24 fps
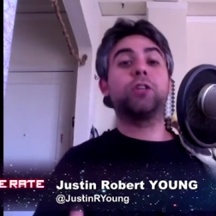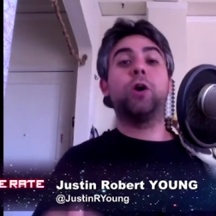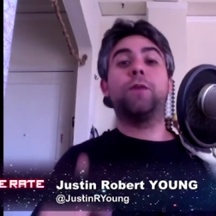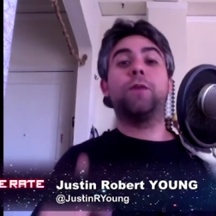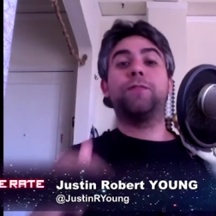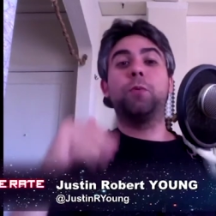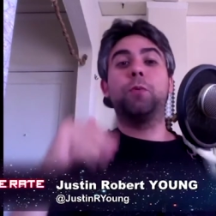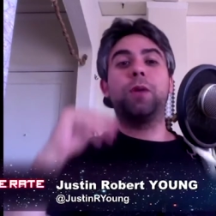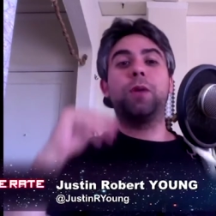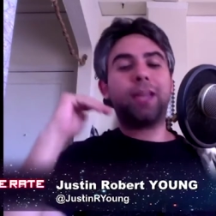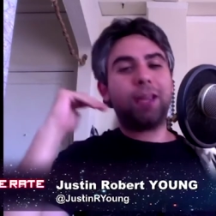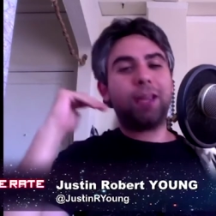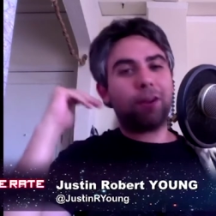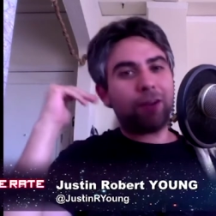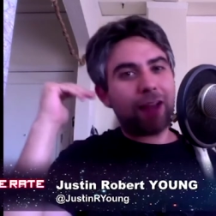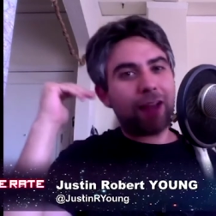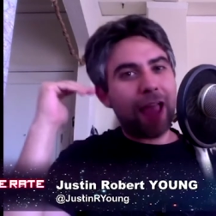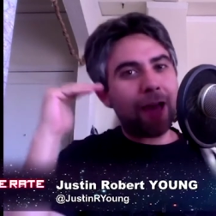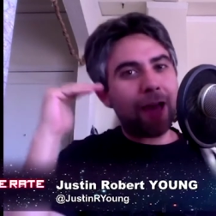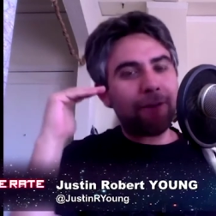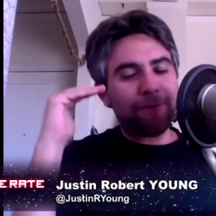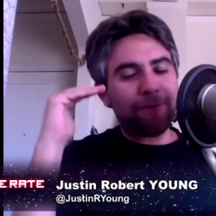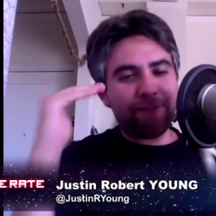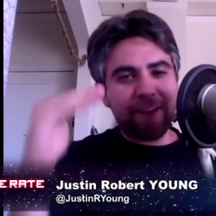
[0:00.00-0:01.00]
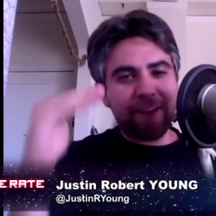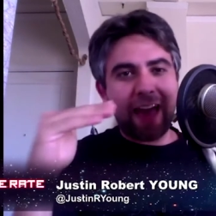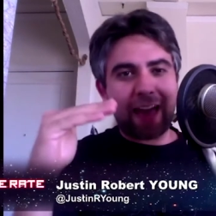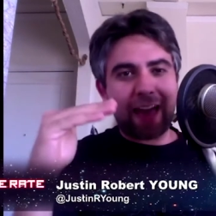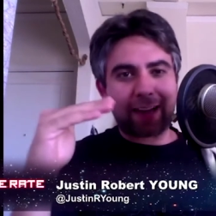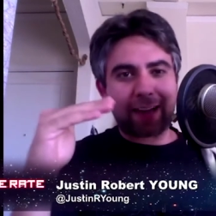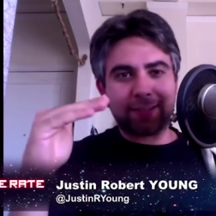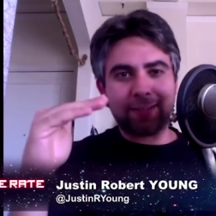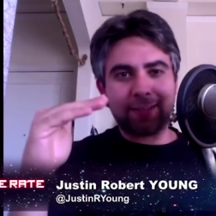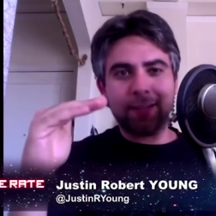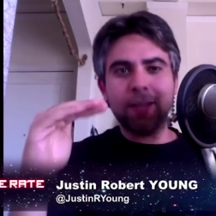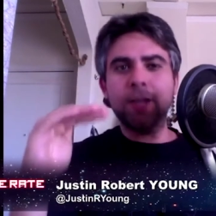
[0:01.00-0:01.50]
So if you mm. want to carry
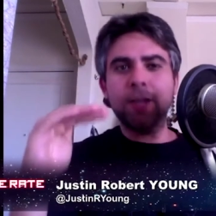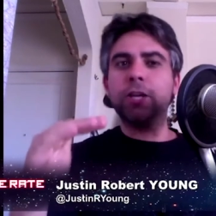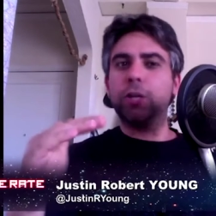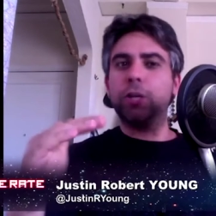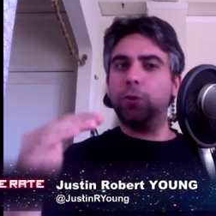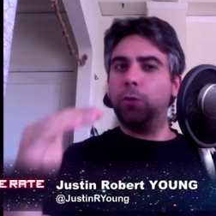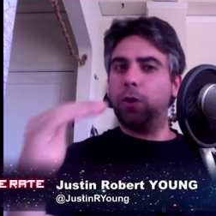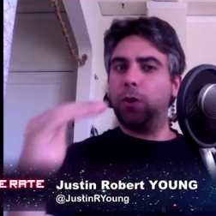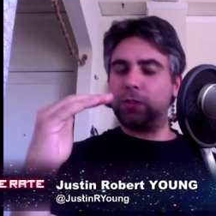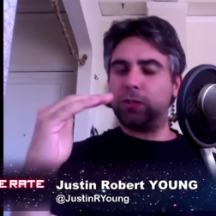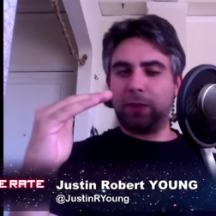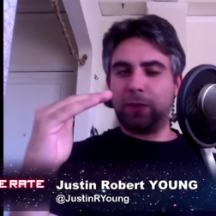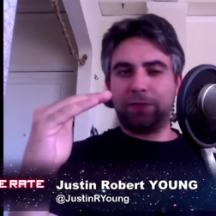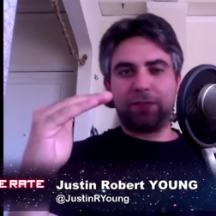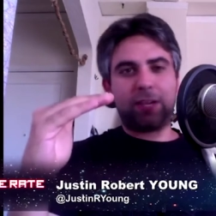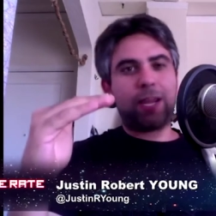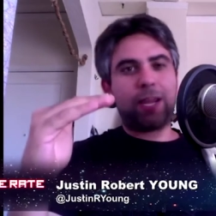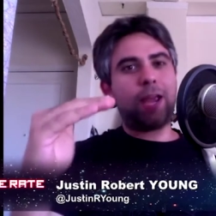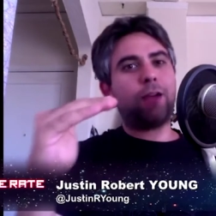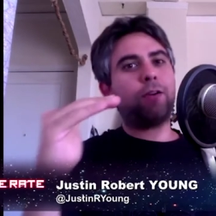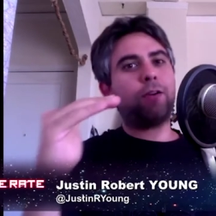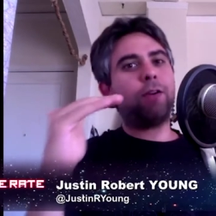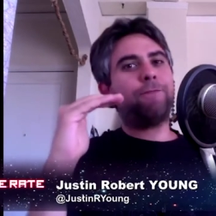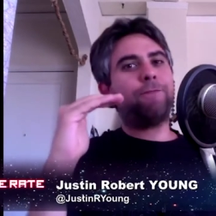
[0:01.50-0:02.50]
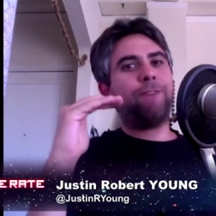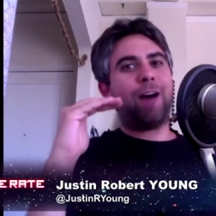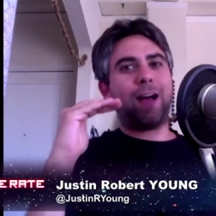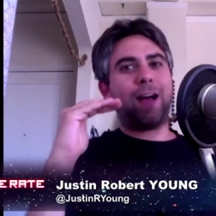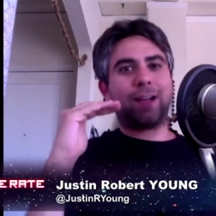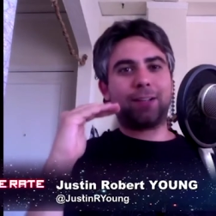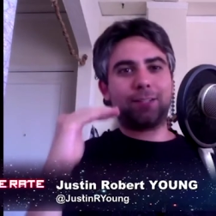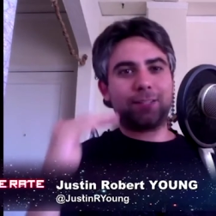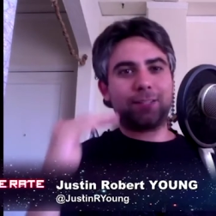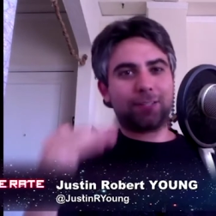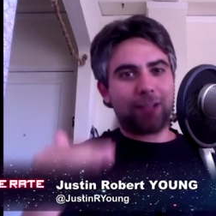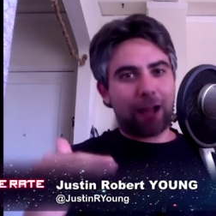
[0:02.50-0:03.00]
FX, you also have to carry
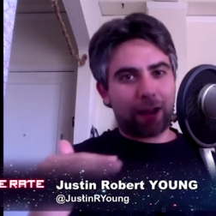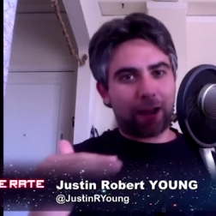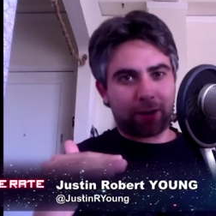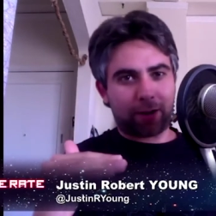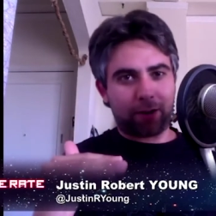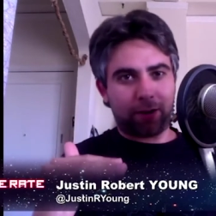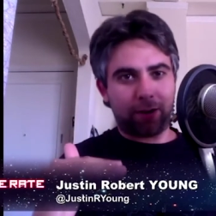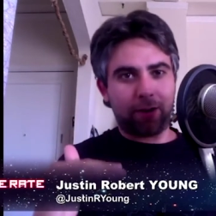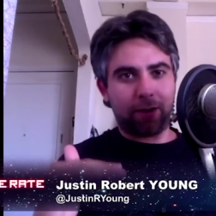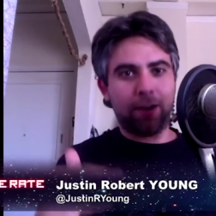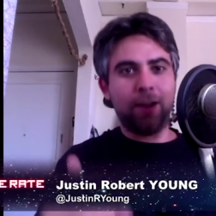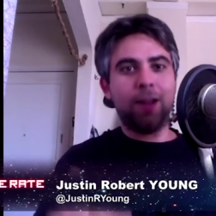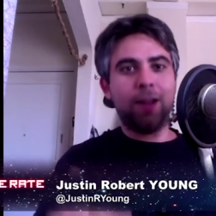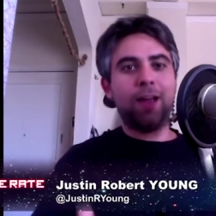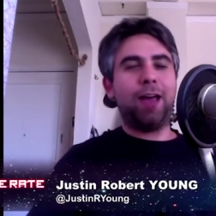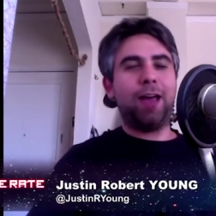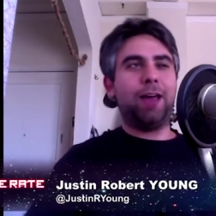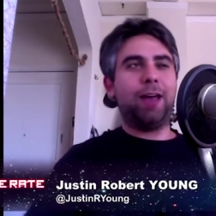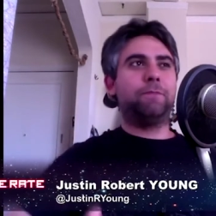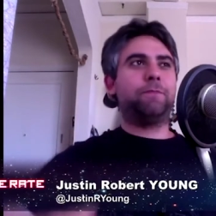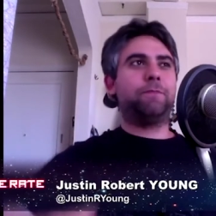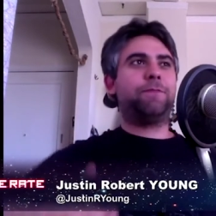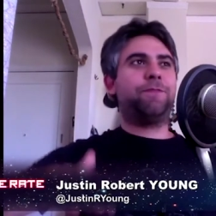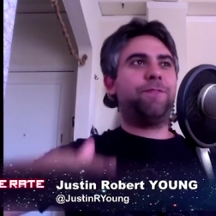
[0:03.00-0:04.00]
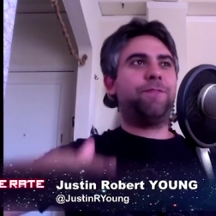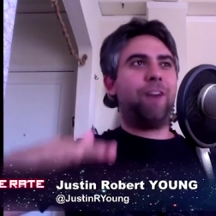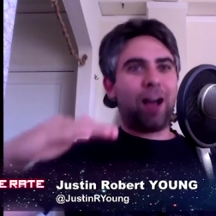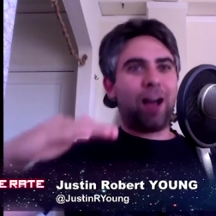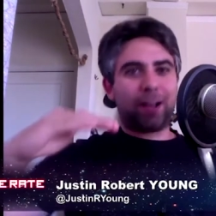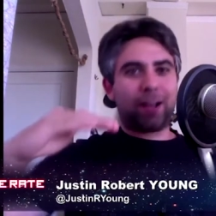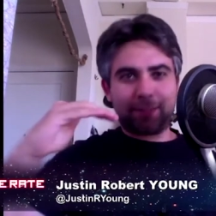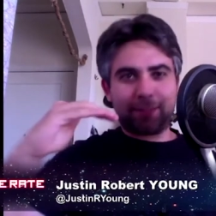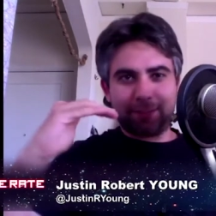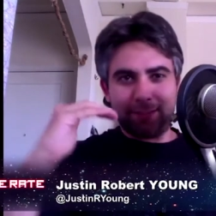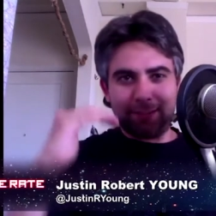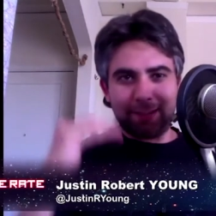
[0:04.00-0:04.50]
Fox Soccer and
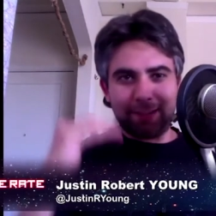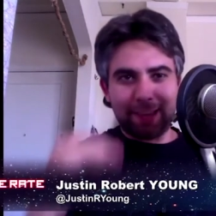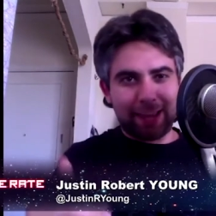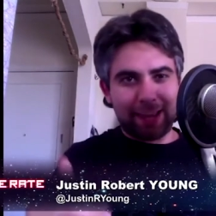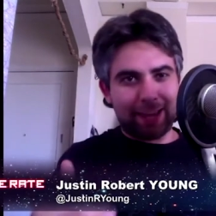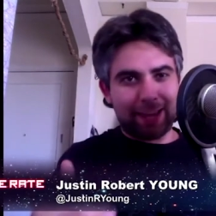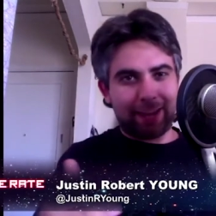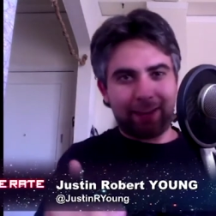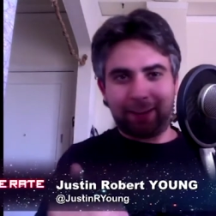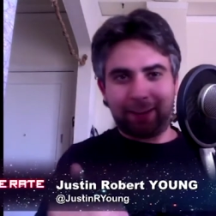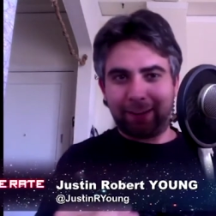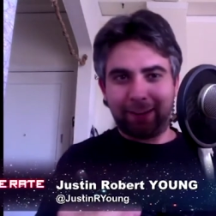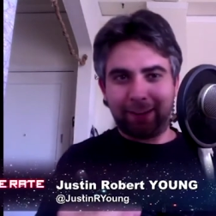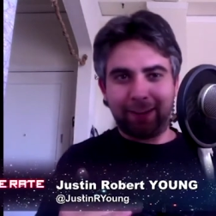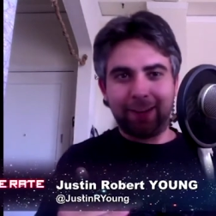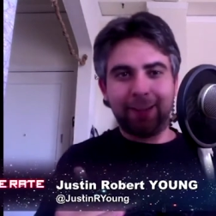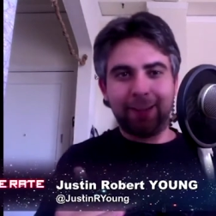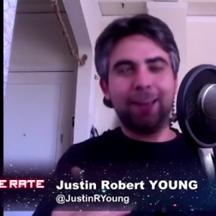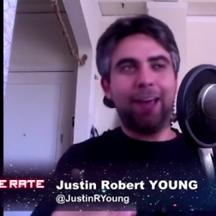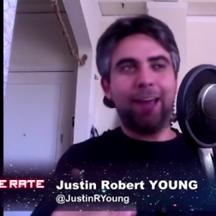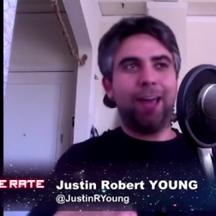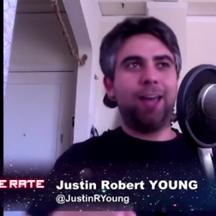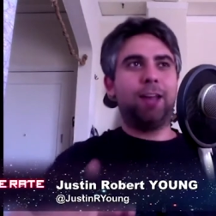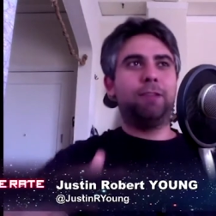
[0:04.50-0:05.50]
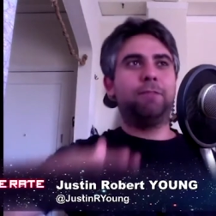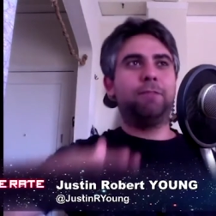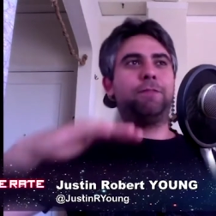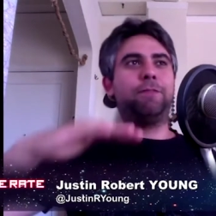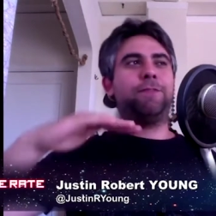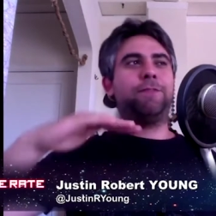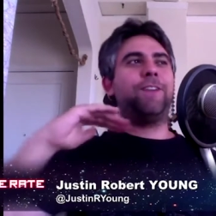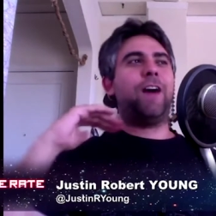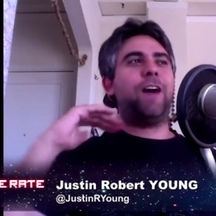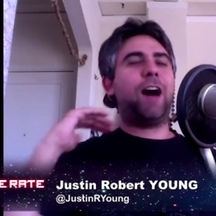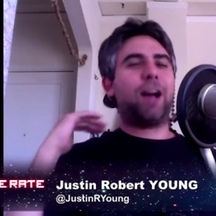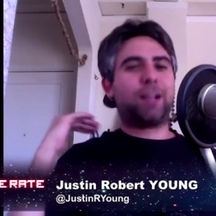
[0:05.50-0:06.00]
Fox Knitting
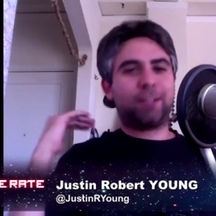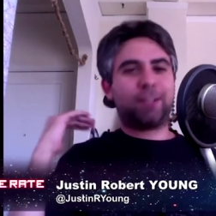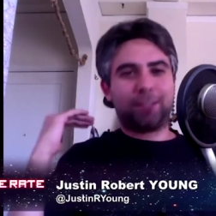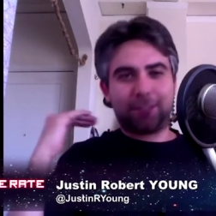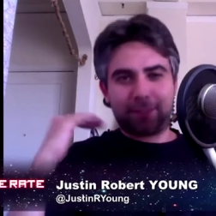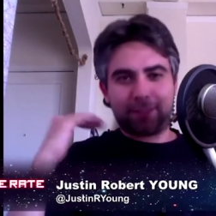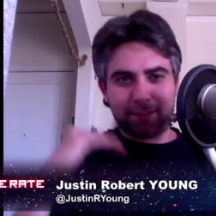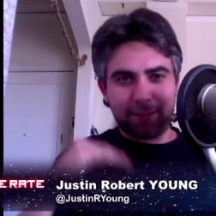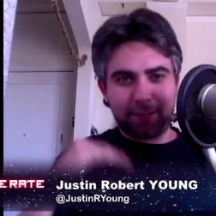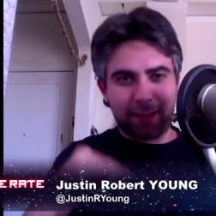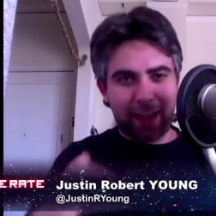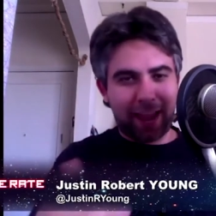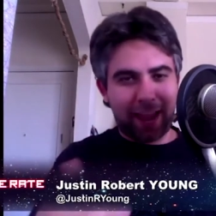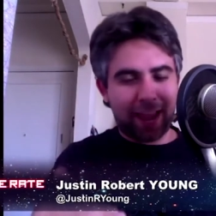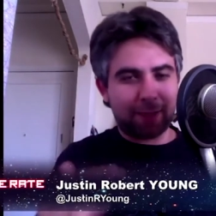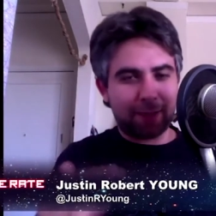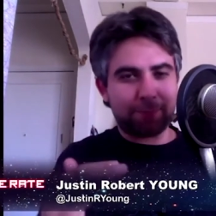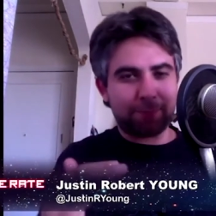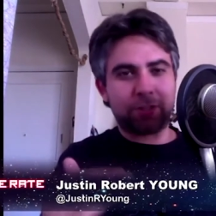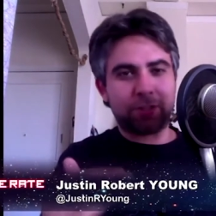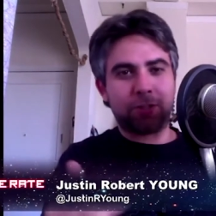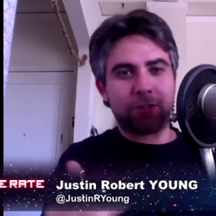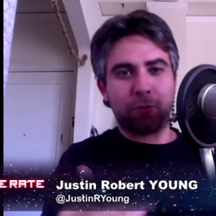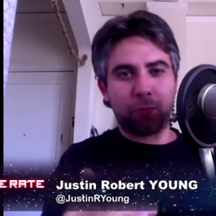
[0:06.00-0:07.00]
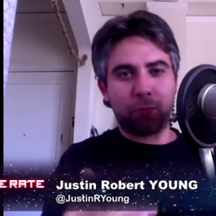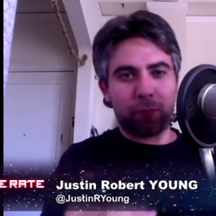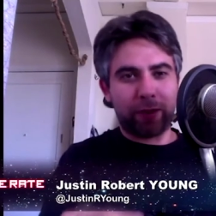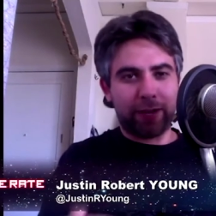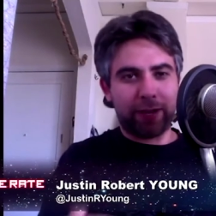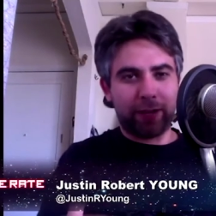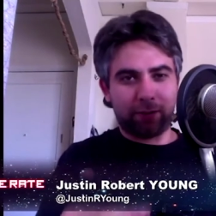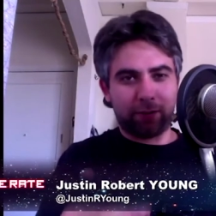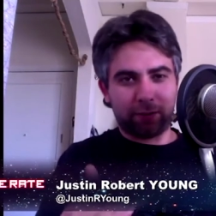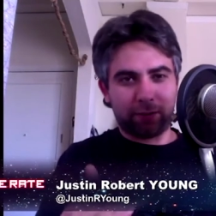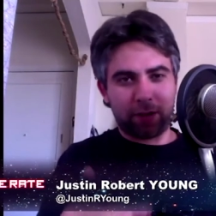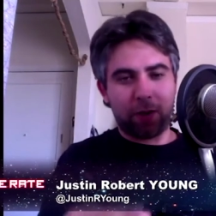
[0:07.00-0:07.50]
and Fox Hamster
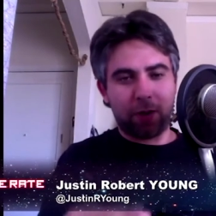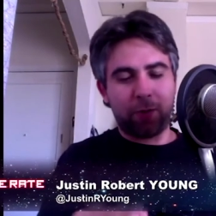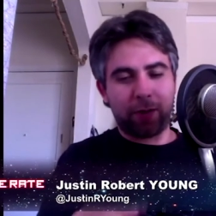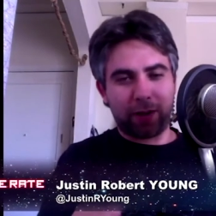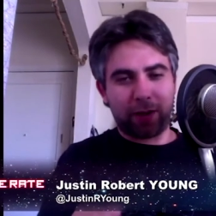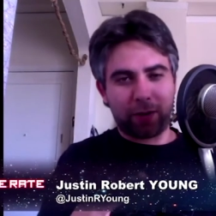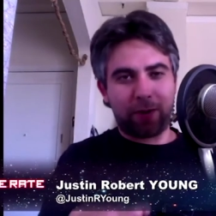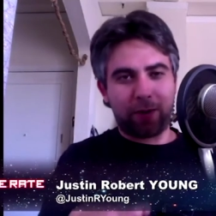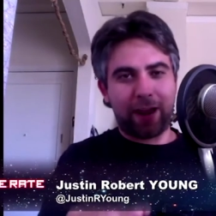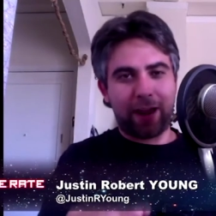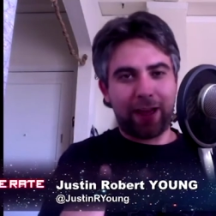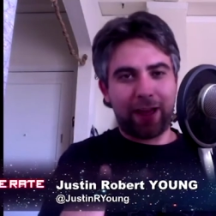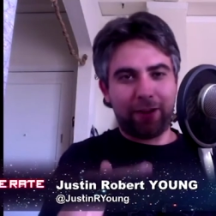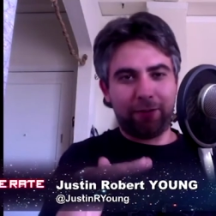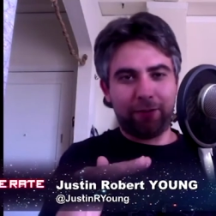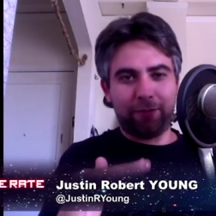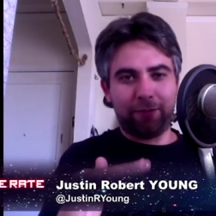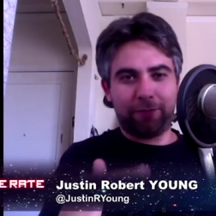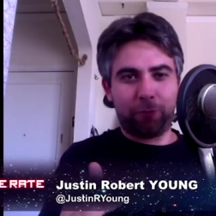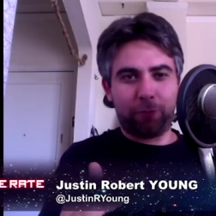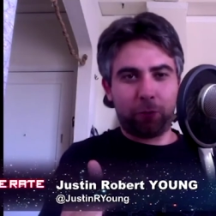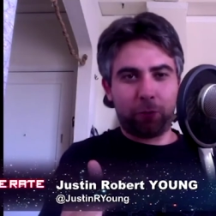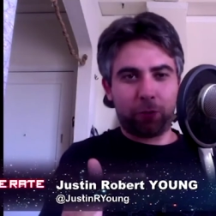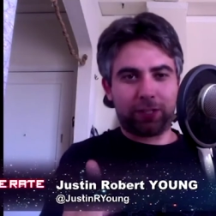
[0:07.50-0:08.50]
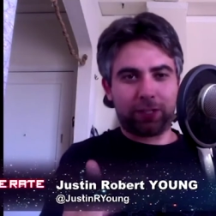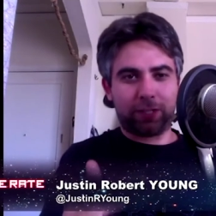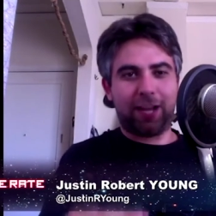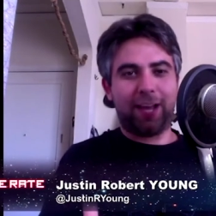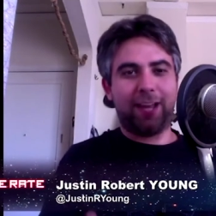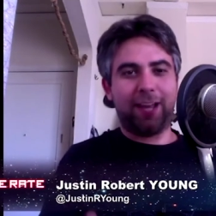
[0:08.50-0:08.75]
Wheel going around four